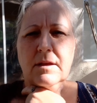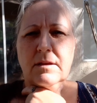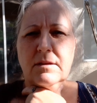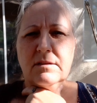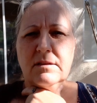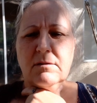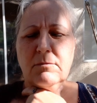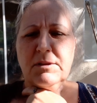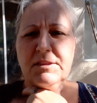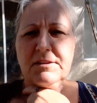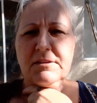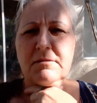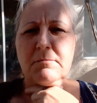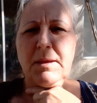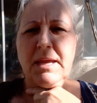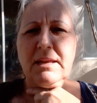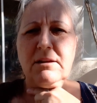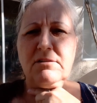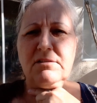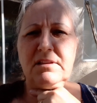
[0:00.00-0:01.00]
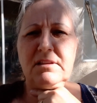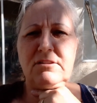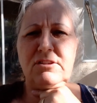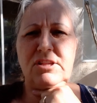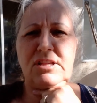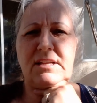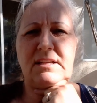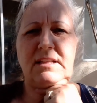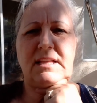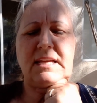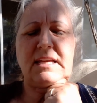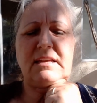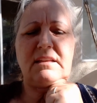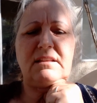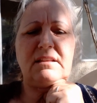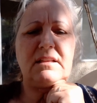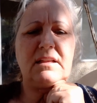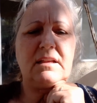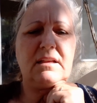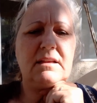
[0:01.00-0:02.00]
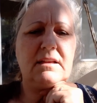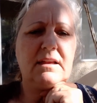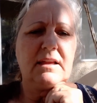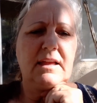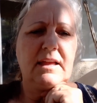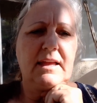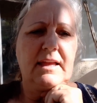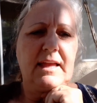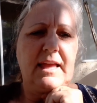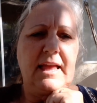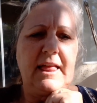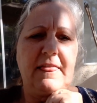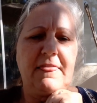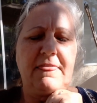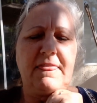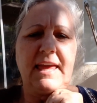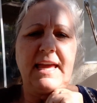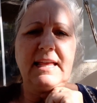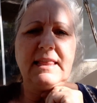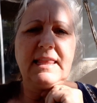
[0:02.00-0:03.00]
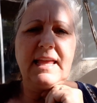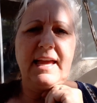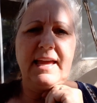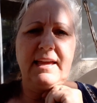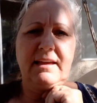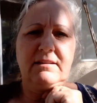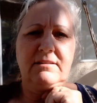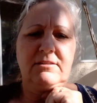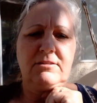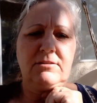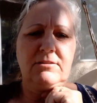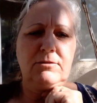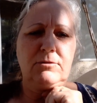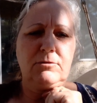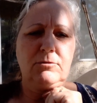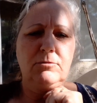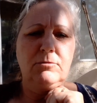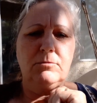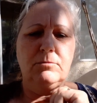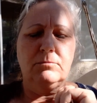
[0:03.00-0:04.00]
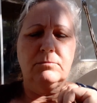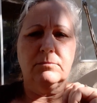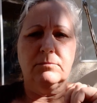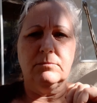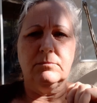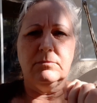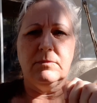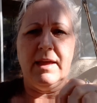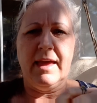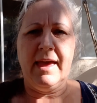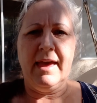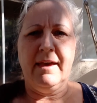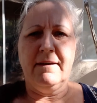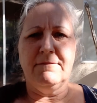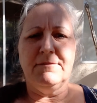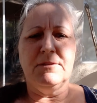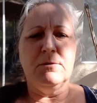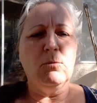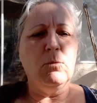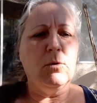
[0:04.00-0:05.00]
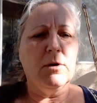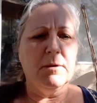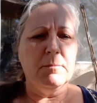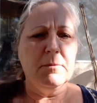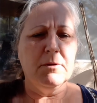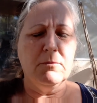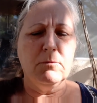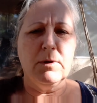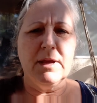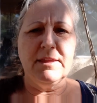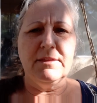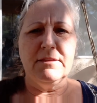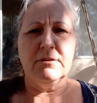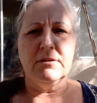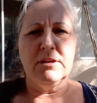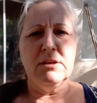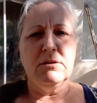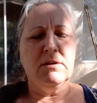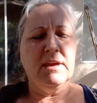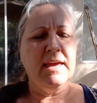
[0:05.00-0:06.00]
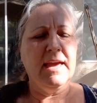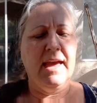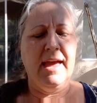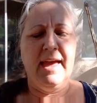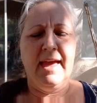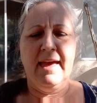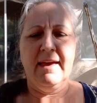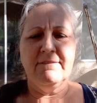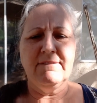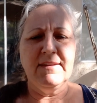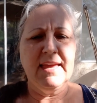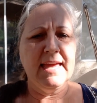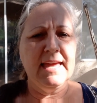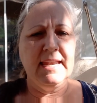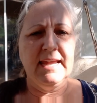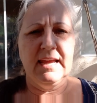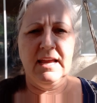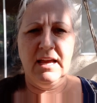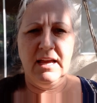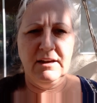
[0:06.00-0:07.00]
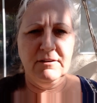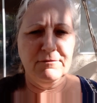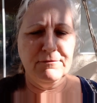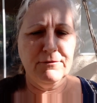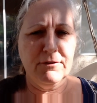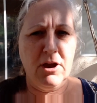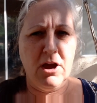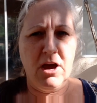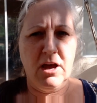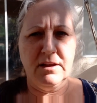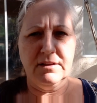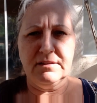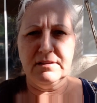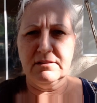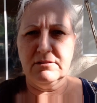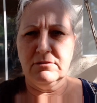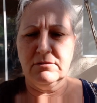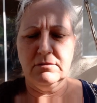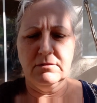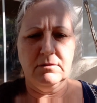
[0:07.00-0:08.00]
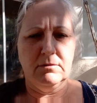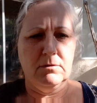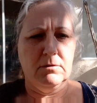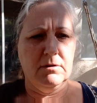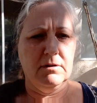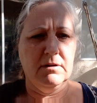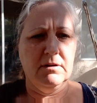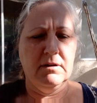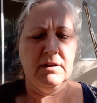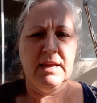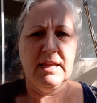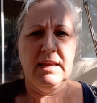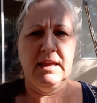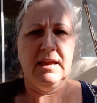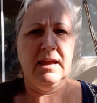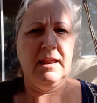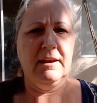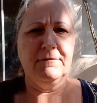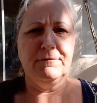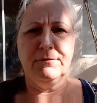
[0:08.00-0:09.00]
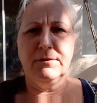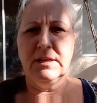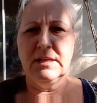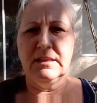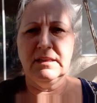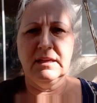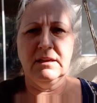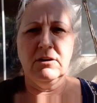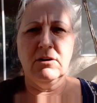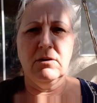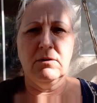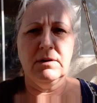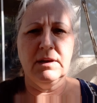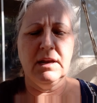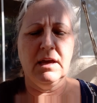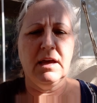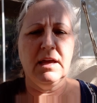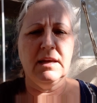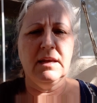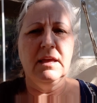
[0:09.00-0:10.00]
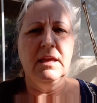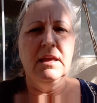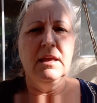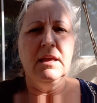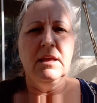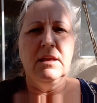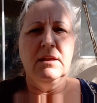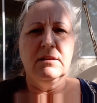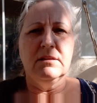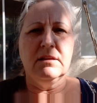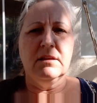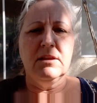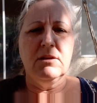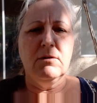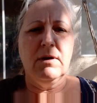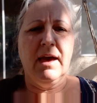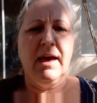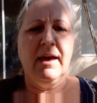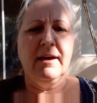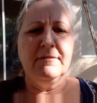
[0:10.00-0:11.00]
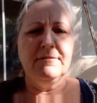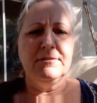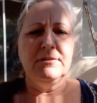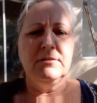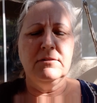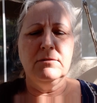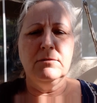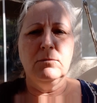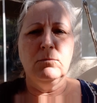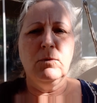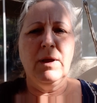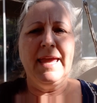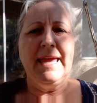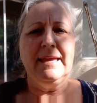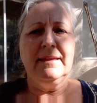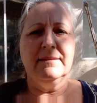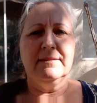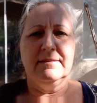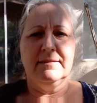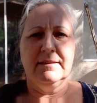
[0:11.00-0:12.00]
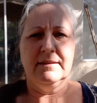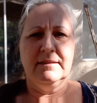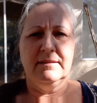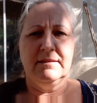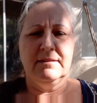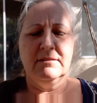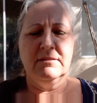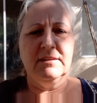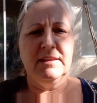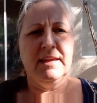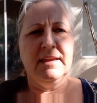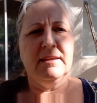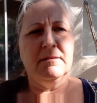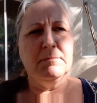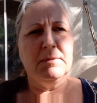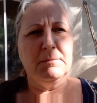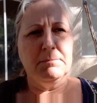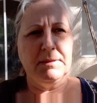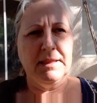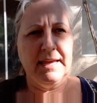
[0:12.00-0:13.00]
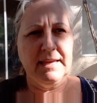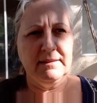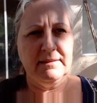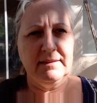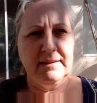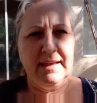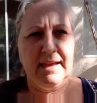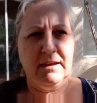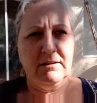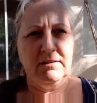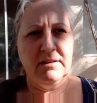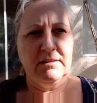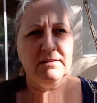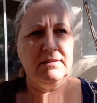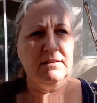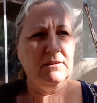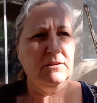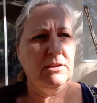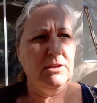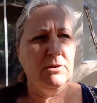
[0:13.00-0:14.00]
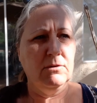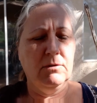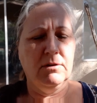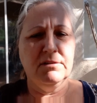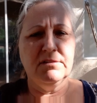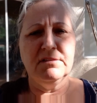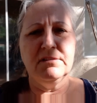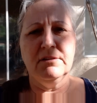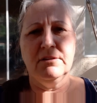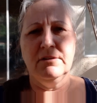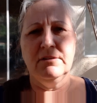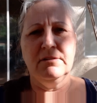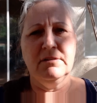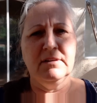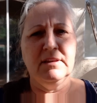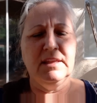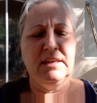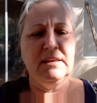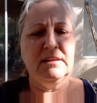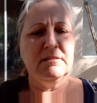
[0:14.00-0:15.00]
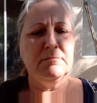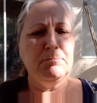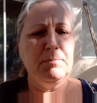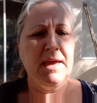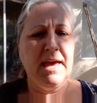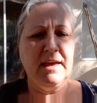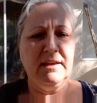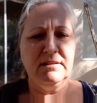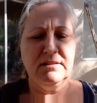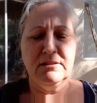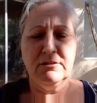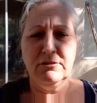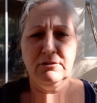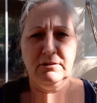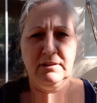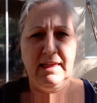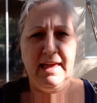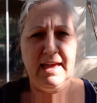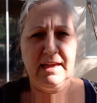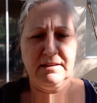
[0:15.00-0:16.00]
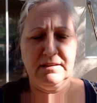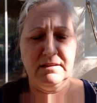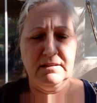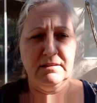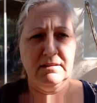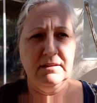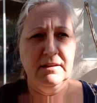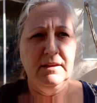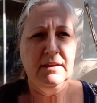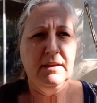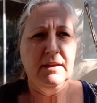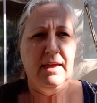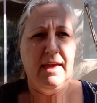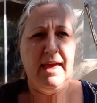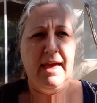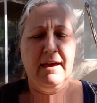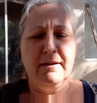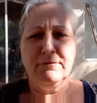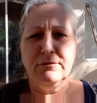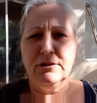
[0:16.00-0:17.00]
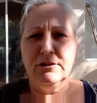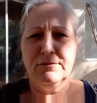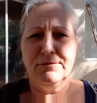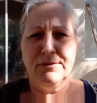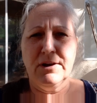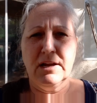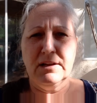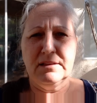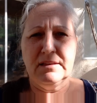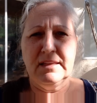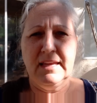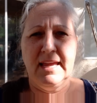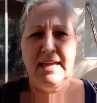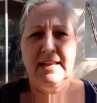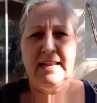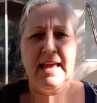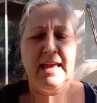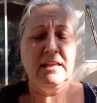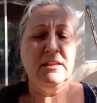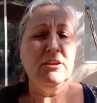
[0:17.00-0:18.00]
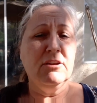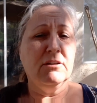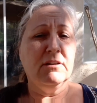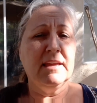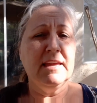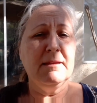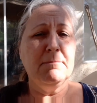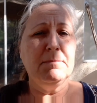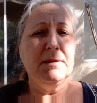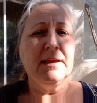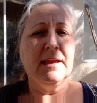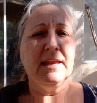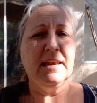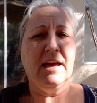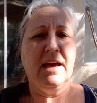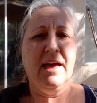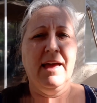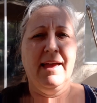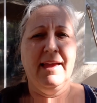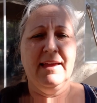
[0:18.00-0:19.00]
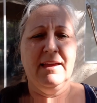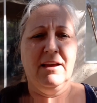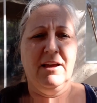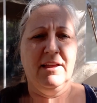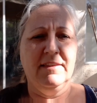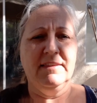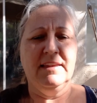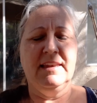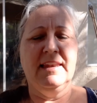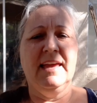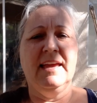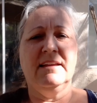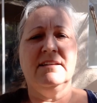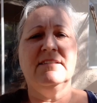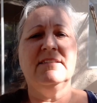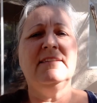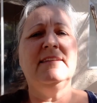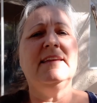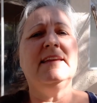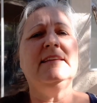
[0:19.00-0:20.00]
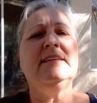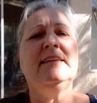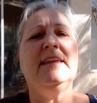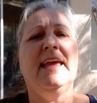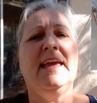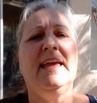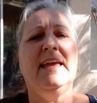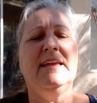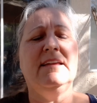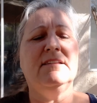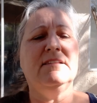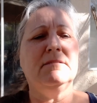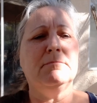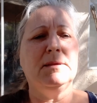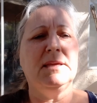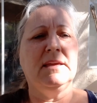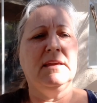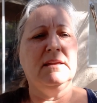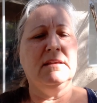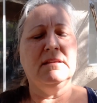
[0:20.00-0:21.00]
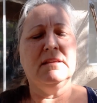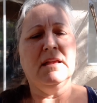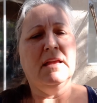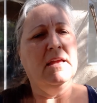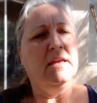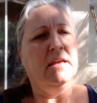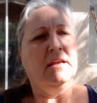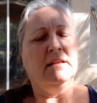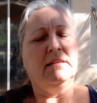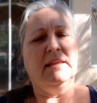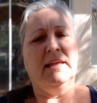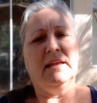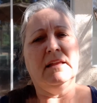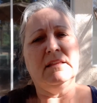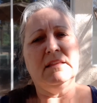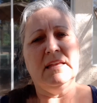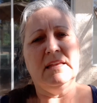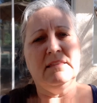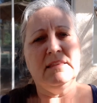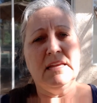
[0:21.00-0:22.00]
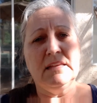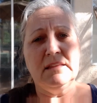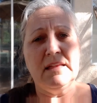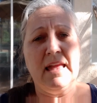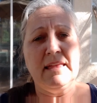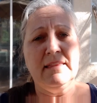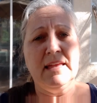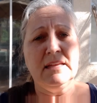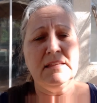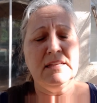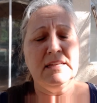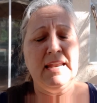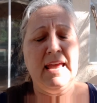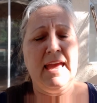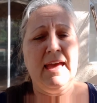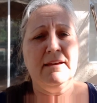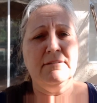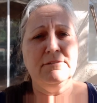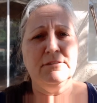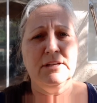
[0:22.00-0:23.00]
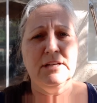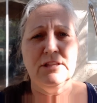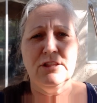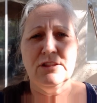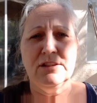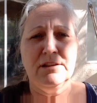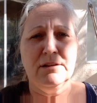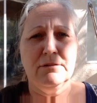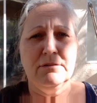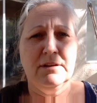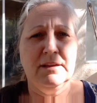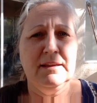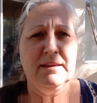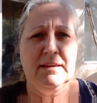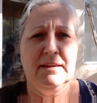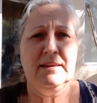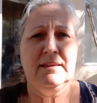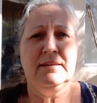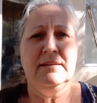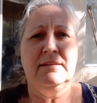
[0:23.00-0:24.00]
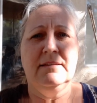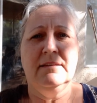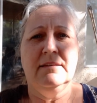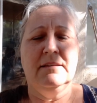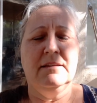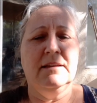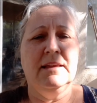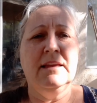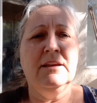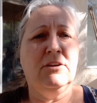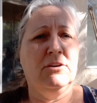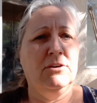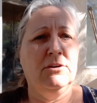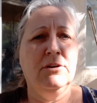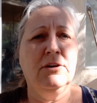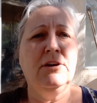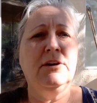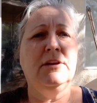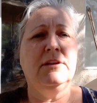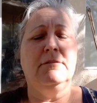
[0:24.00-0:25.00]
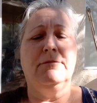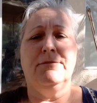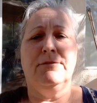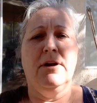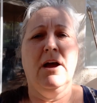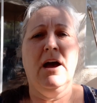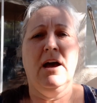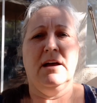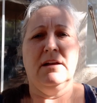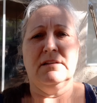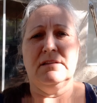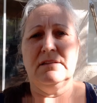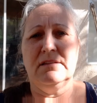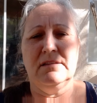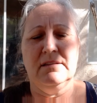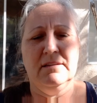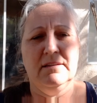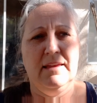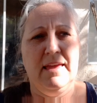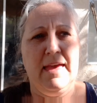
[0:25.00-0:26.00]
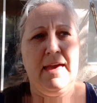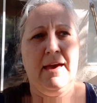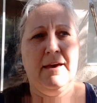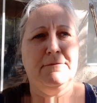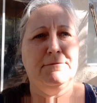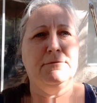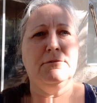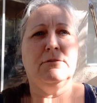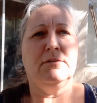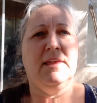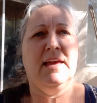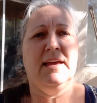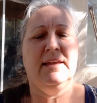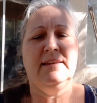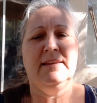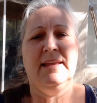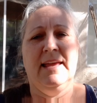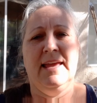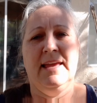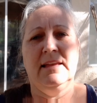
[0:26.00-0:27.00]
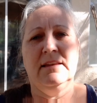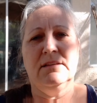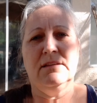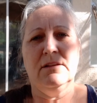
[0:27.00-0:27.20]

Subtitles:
So with tomatoes and chilies, they like to have the warmer weather. You can't have any kind of frost or any kind of freezing going on. So you have to wait until they can be planted out, until you are certain that it's past your last average frost date, and you're keeping an eye on the next 10 days, because like I said, that's an average, so it could frost after that date.